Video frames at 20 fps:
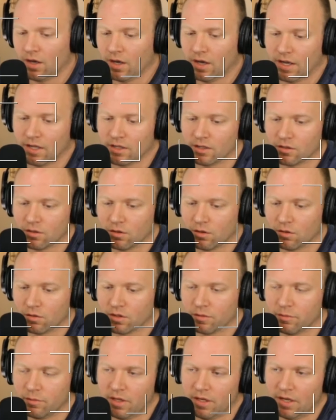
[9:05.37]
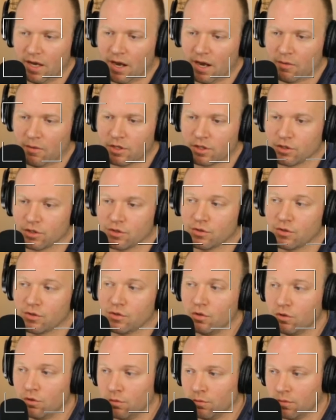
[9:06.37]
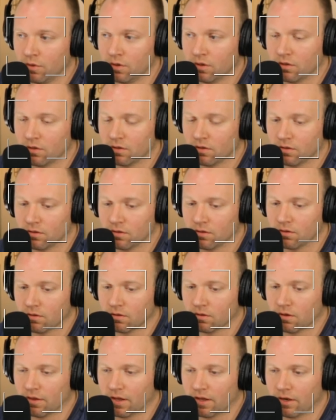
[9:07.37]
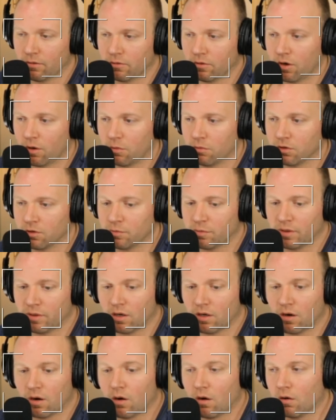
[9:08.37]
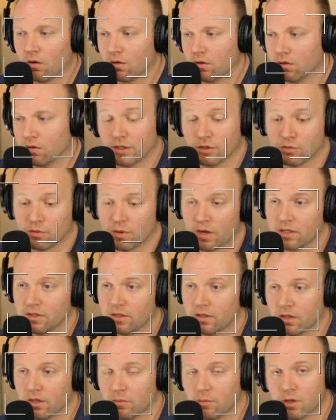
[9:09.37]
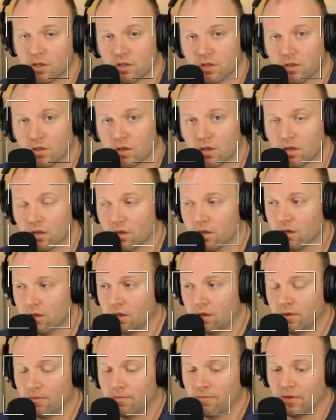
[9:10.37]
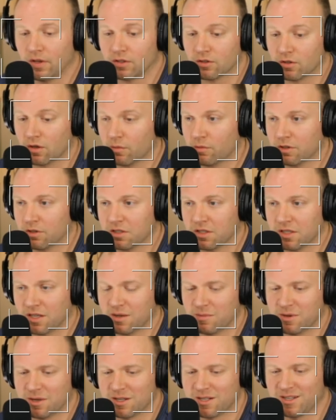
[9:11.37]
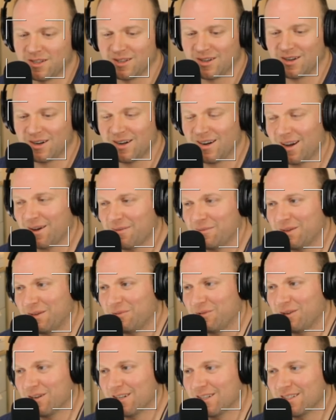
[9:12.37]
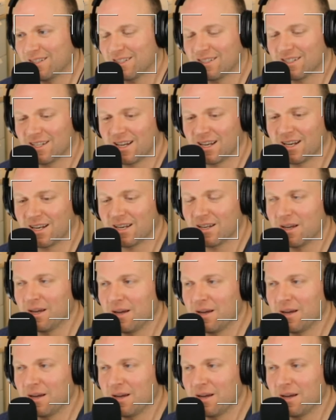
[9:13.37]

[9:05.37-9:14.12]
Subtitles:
And so to me, I would assume that it would almost be all those. Is wrestling a martial art? Is arm wrestling a martial art? Where does this end?